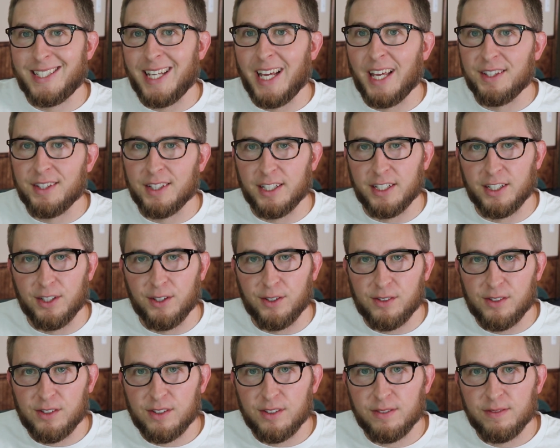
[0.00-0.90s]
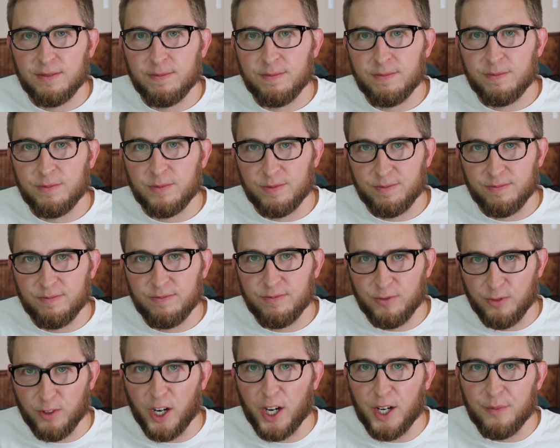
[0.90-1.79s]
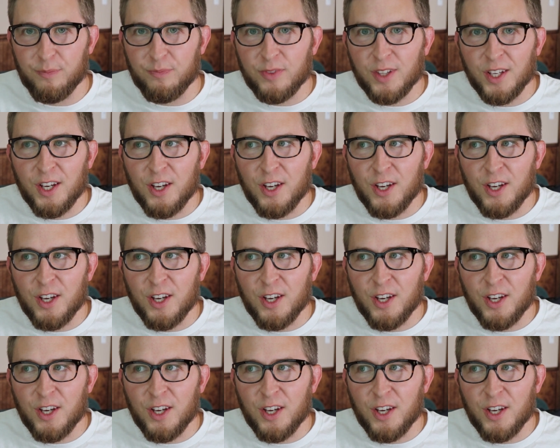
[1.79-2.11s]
10 layers, right?